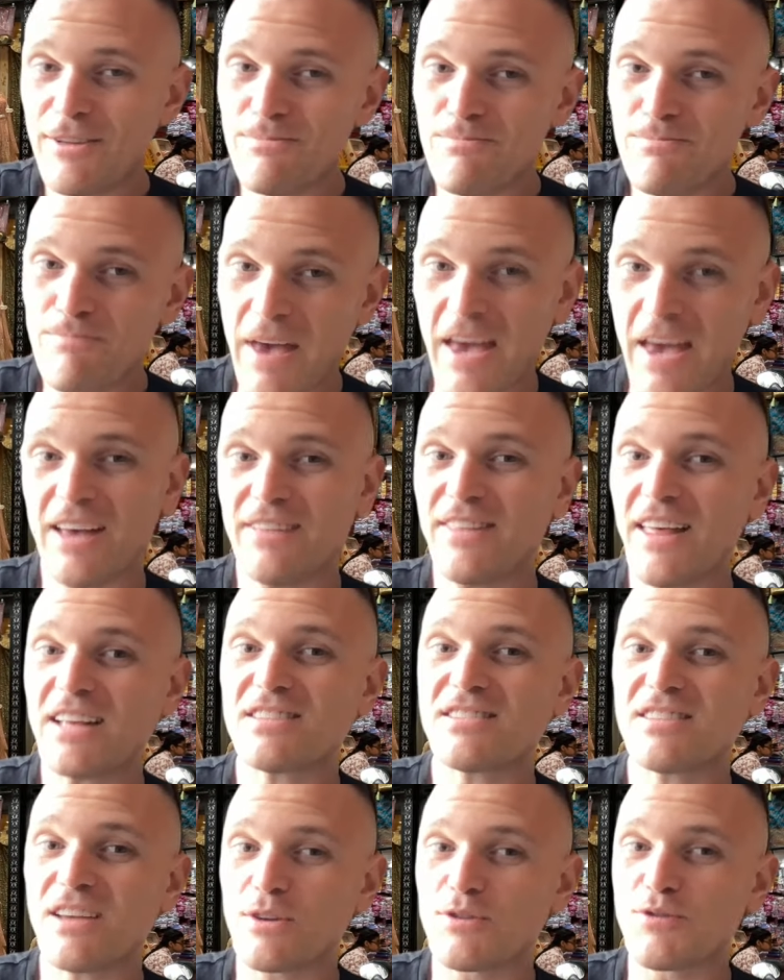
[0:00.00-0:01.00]
Man,
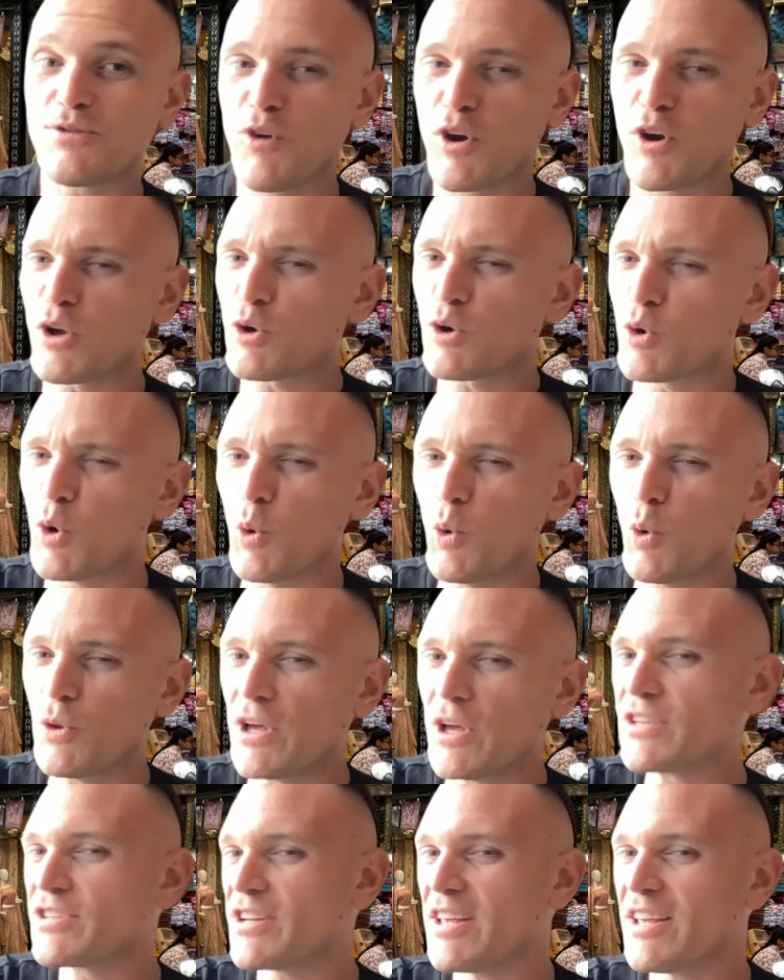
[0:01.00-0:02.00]
that sounds freaking cool,
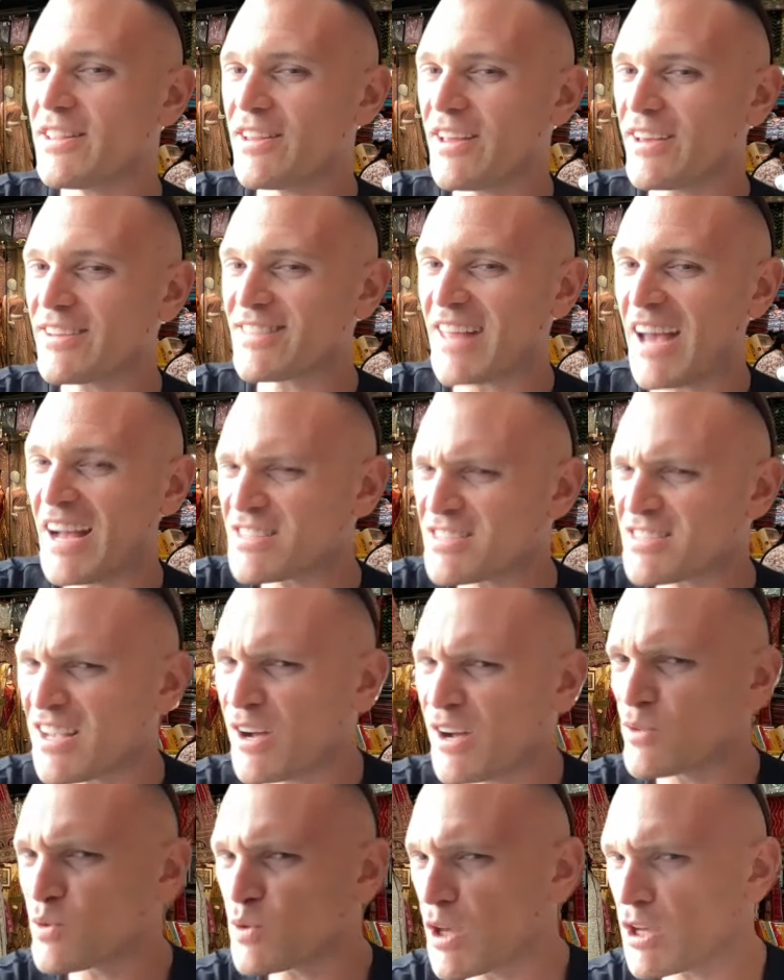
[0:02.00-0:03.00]
doesn't it? Like, that
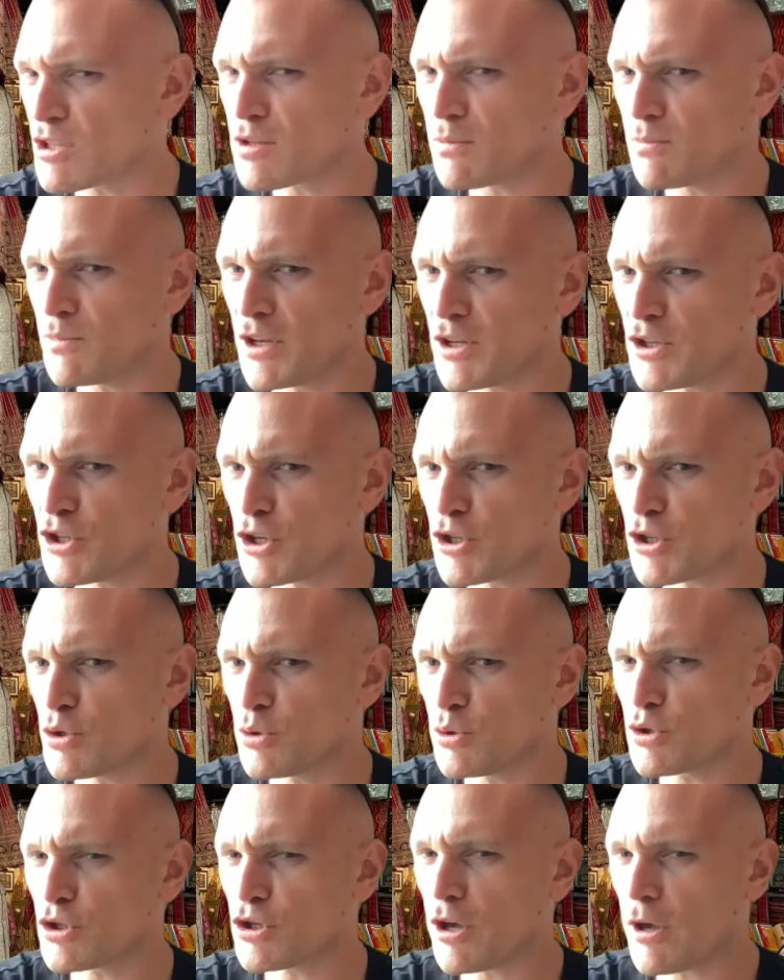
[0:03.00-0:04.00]
sounds like some
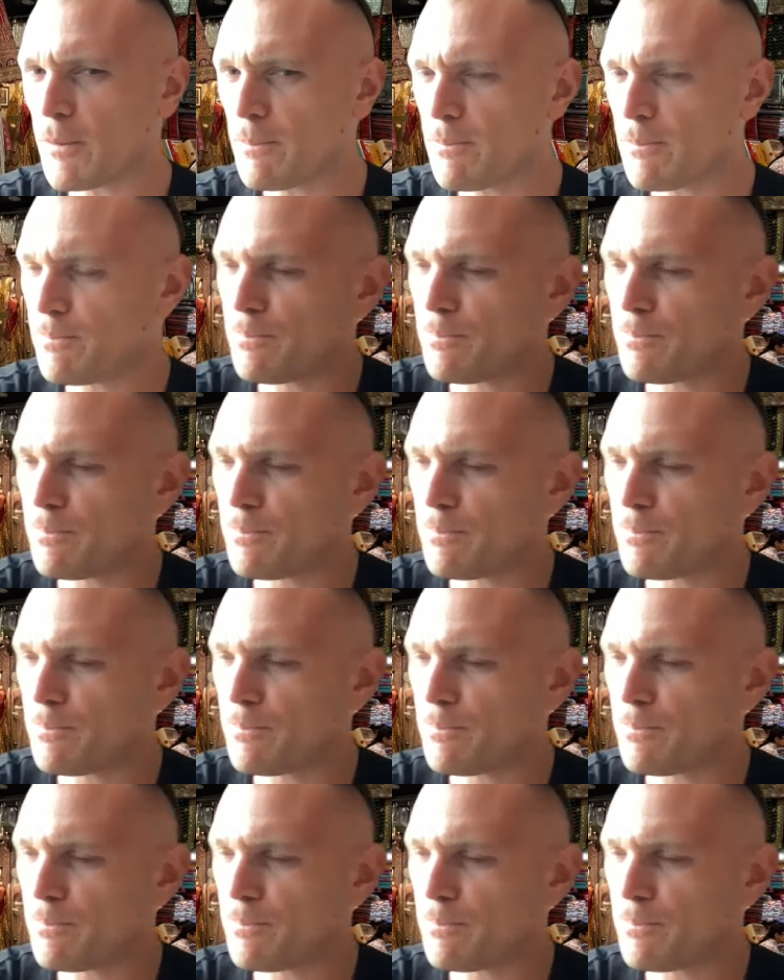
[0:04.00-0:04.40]
ninjutsu shit.